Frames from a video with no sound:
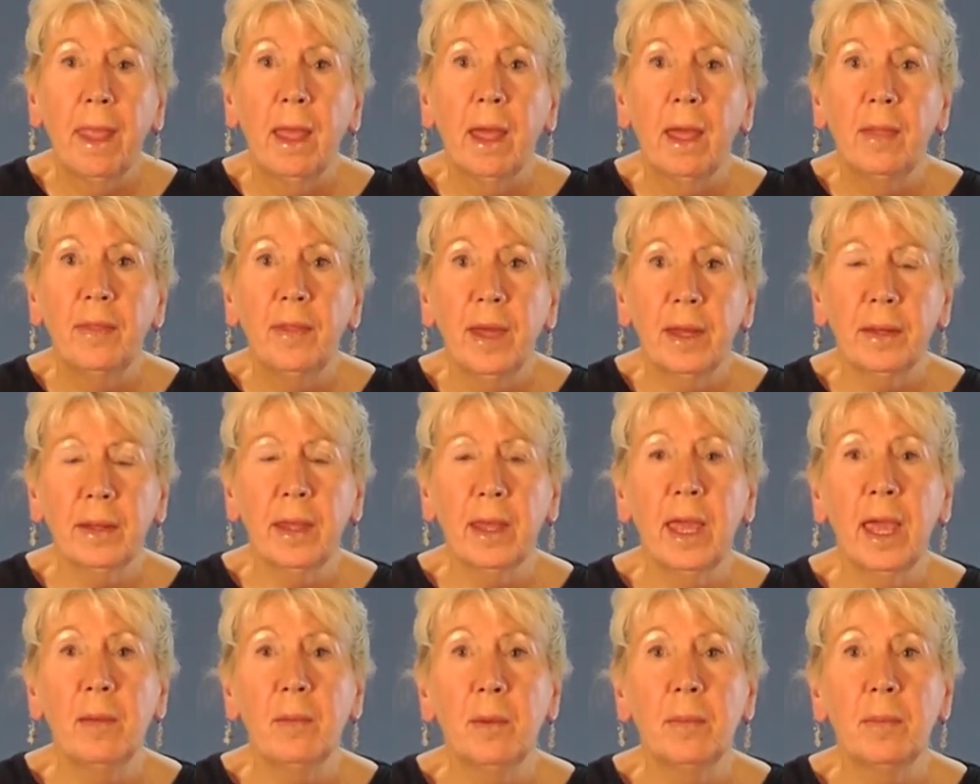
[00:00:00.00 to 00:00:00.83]
And that
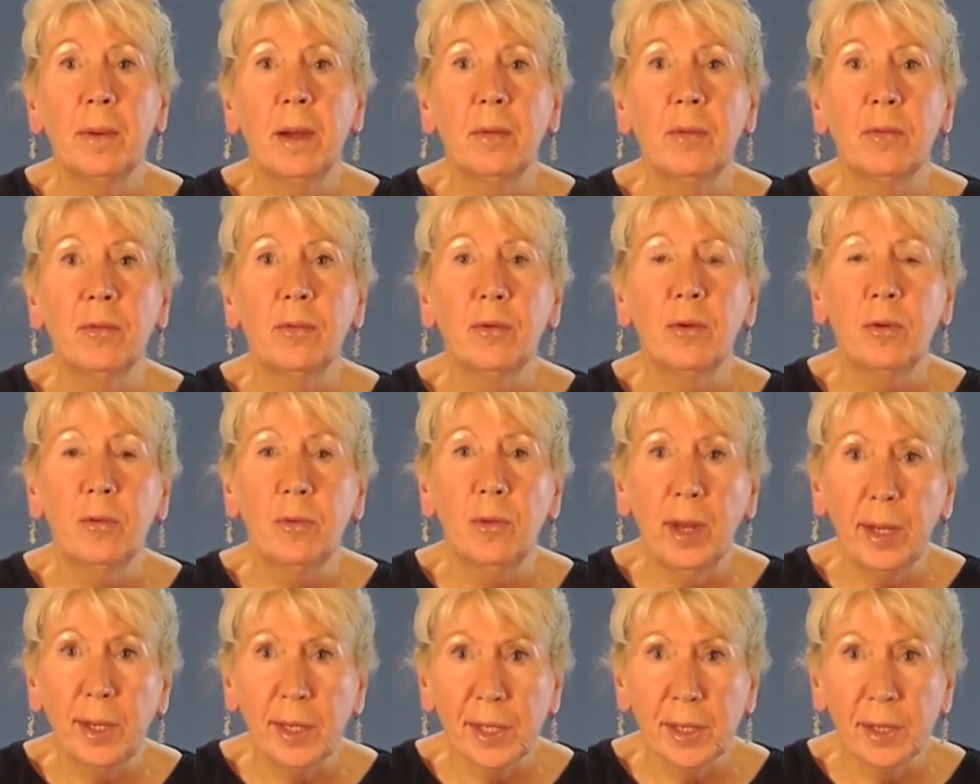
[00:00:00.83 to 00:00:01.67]
came about through
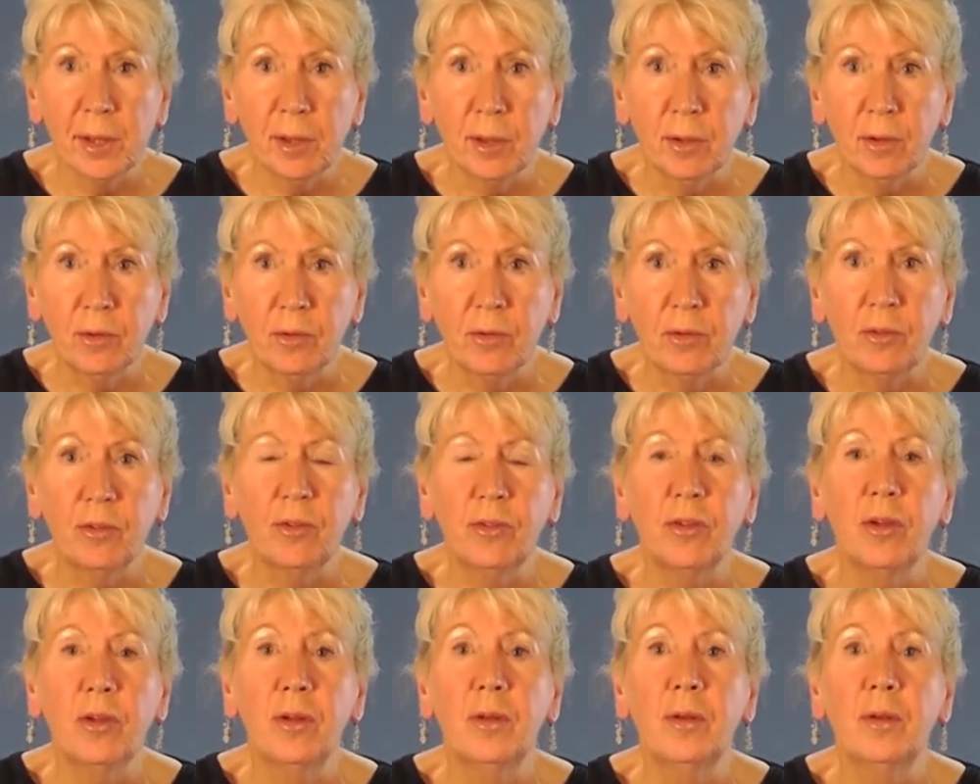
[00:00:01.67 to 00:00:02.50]

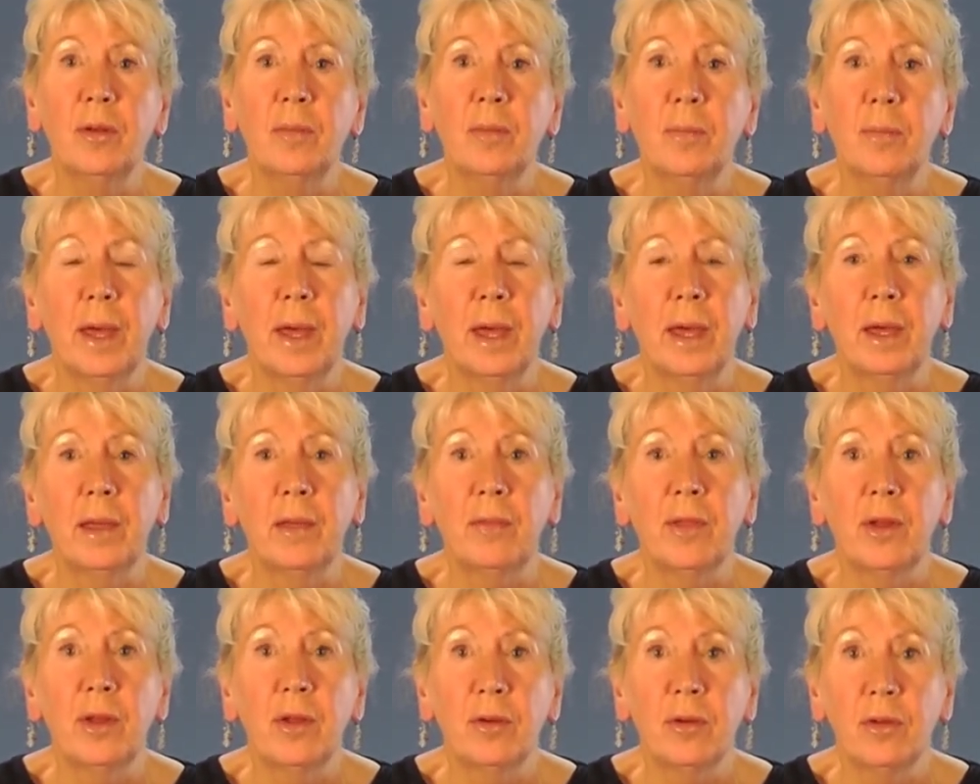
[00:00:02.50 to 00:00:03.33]
research done
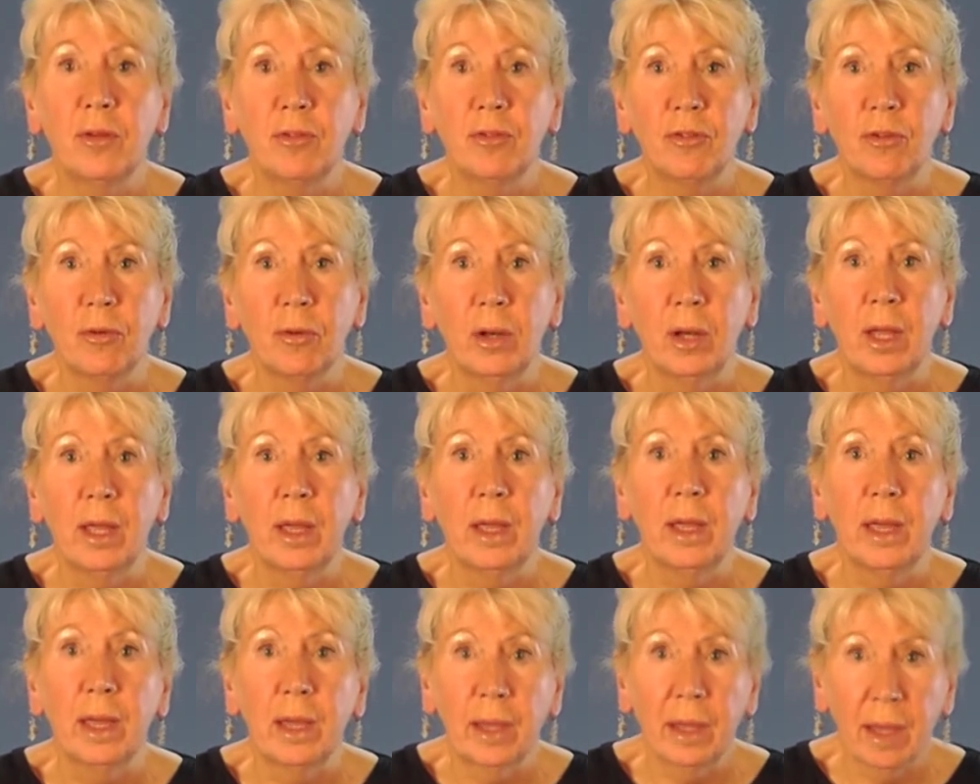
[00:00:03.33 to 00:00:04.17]
by the Neue Schule
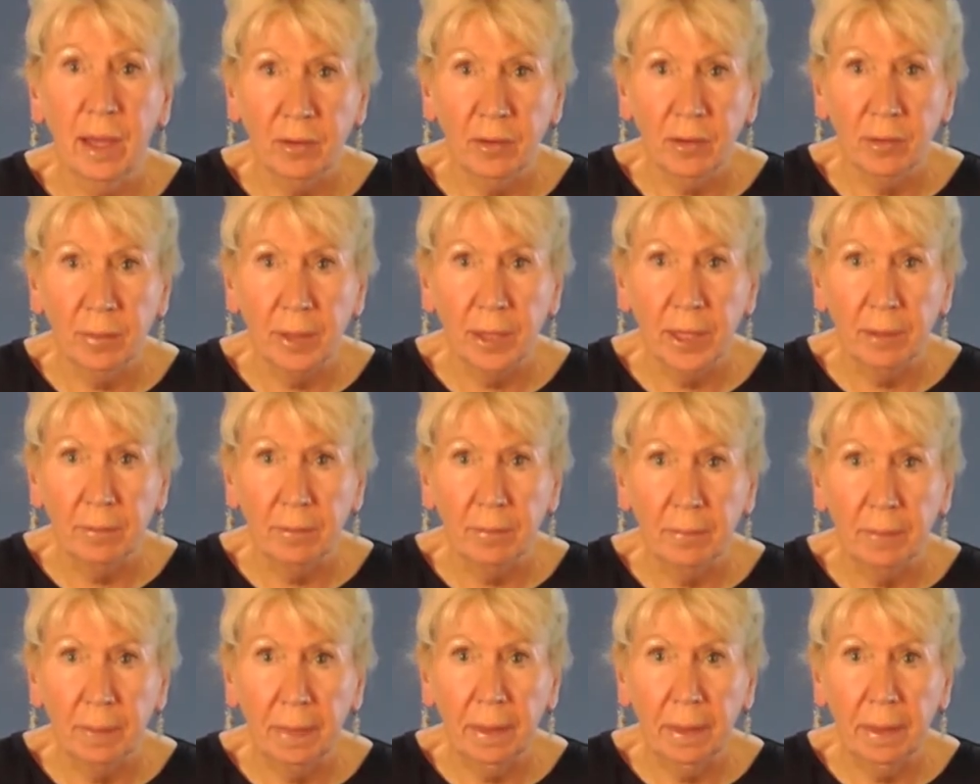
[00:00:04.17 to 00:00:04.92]
Academy.